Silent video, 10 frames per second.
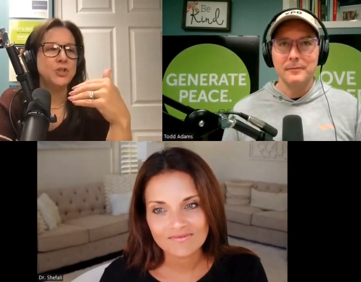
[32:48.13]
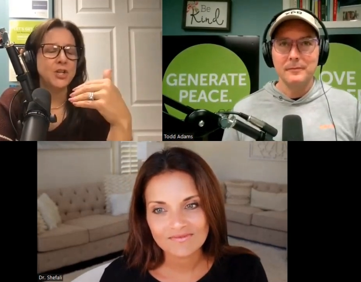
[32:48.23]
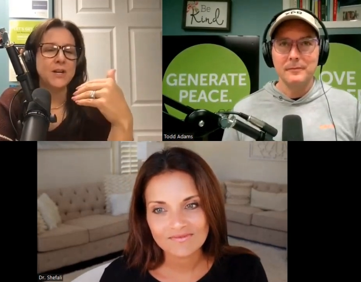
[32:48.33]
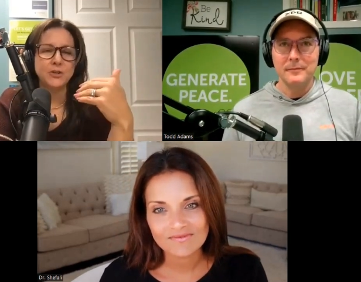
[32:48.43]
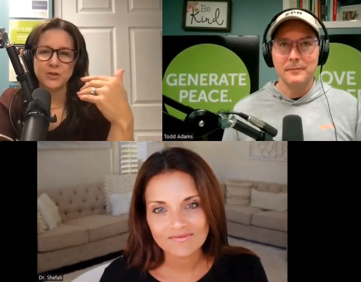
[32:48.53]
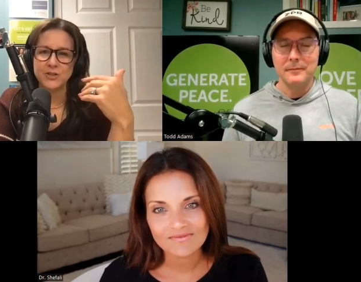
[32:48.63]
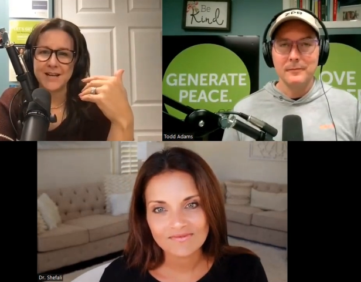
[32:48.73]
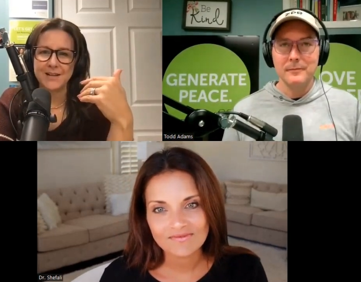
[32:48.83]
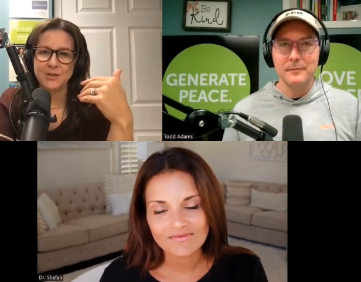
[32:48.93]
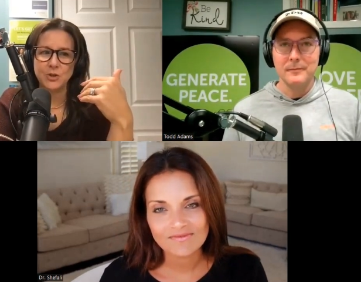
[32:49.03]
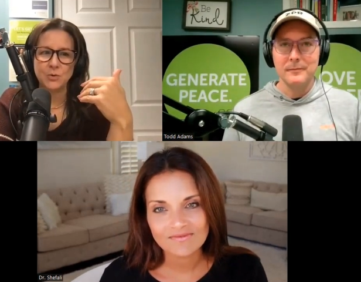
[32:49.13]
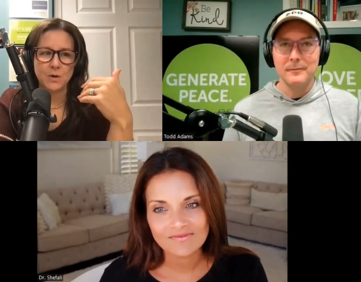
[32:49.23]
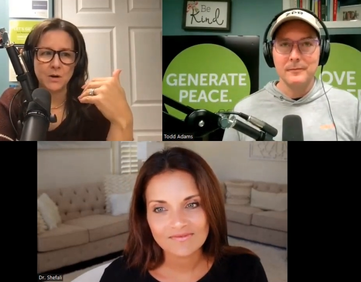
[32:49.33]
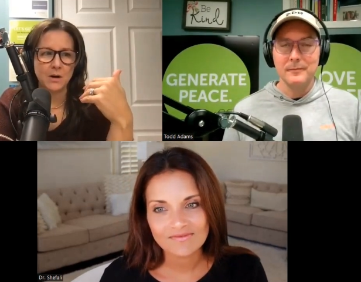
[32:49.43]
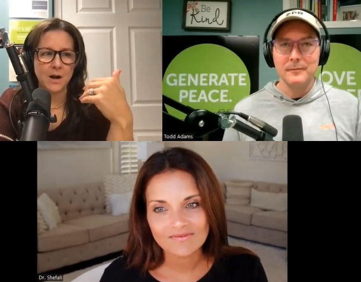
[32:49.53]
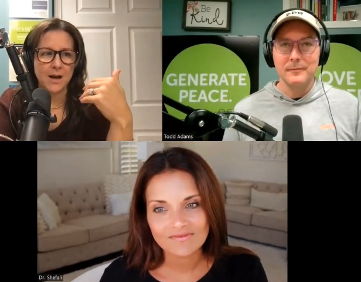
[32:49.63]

Speaker 1: she understand your